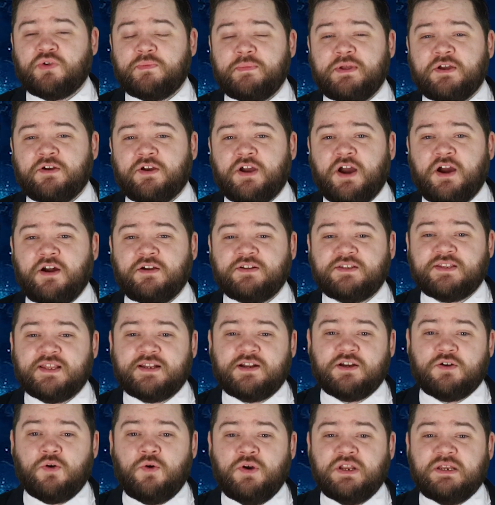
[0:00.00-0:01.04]
premiere cards
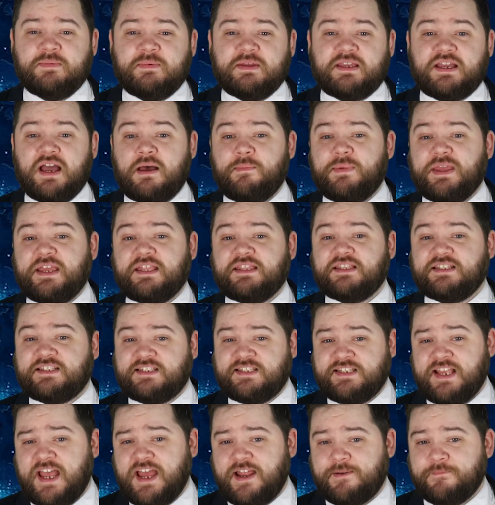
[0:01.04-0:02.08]
that are going to be coming in the
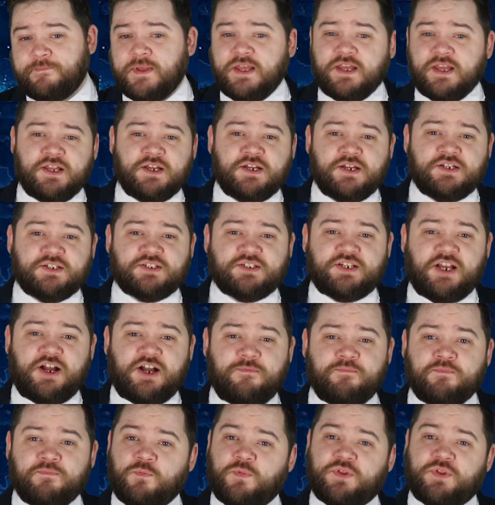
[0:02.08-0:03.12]
set.
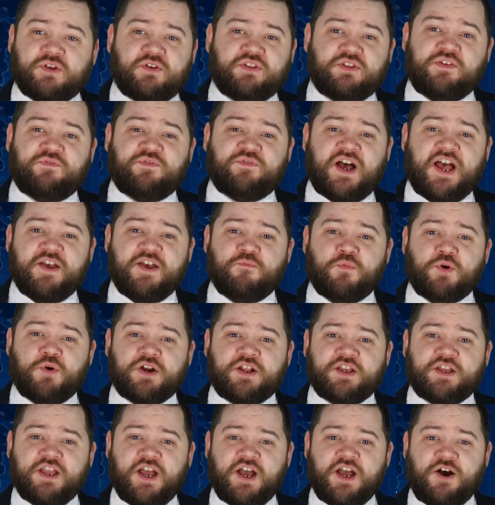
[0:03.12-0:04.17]
So, with only 5 more
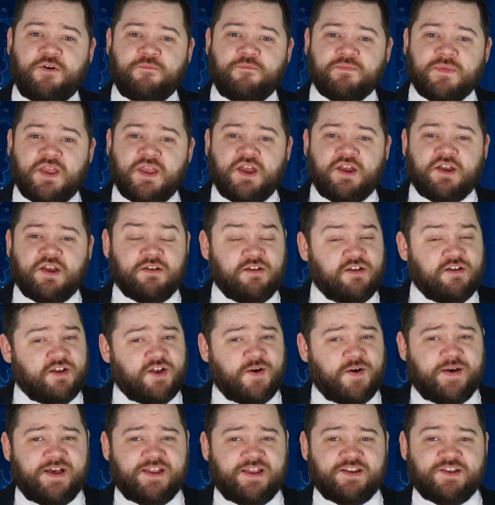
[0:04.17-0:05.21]
to go
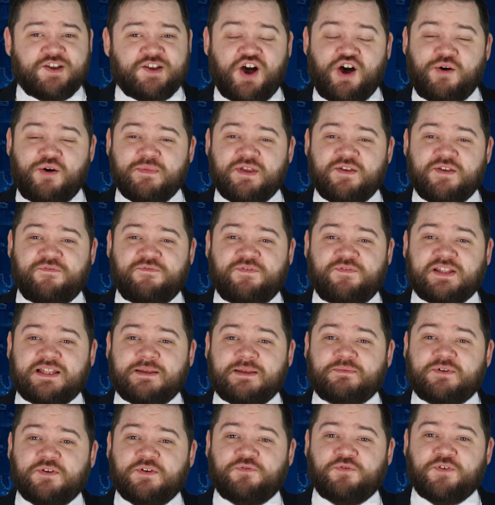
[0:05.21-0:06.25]
ahead and call me
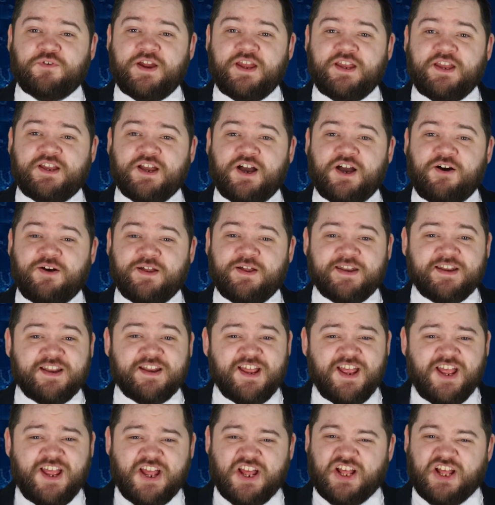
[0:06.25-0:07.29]
Philip DeFranco, and
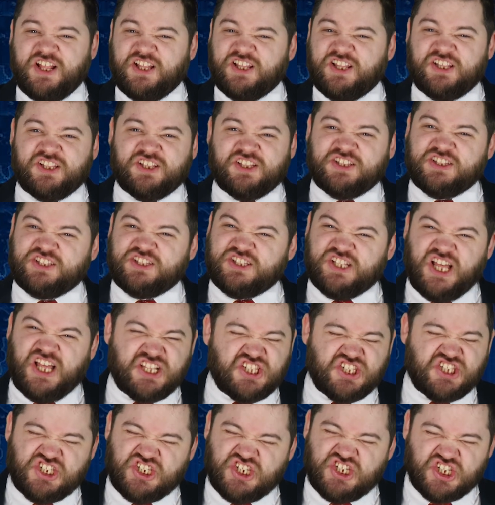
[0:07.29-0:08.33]

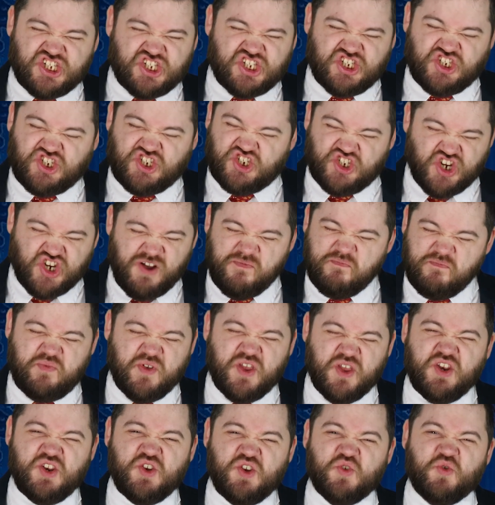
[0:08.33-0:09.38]
let's just jump
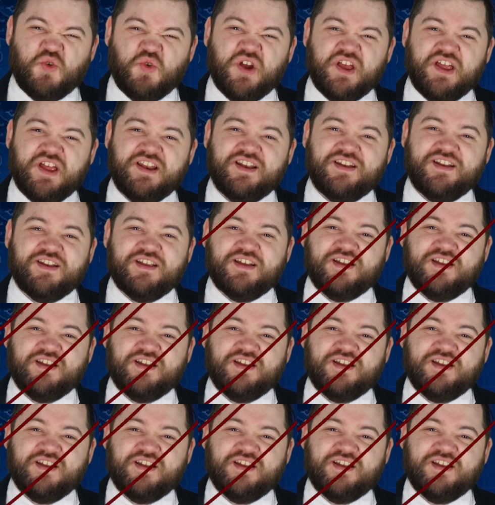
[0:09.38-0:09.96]
into it.